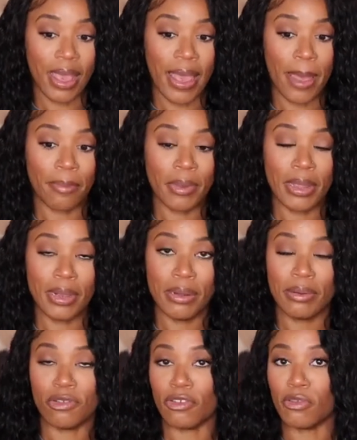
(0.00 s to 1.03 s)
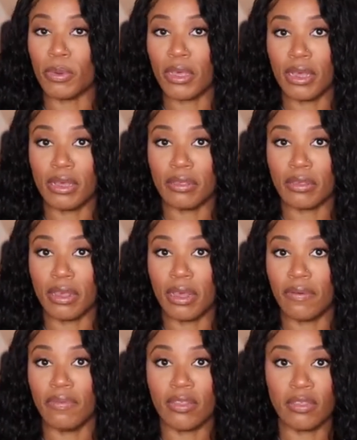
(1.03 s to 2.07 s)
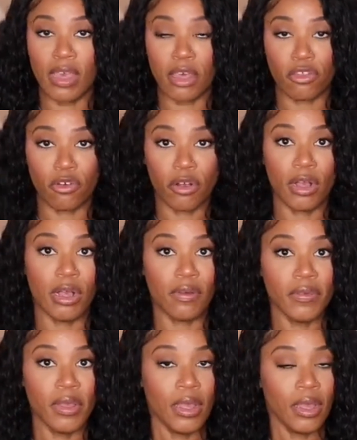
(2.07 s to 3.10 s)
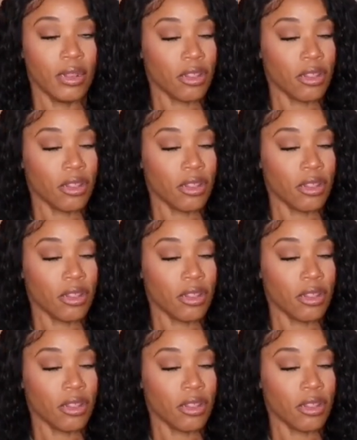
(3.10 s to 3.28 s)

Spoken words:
to happen just because of the texture of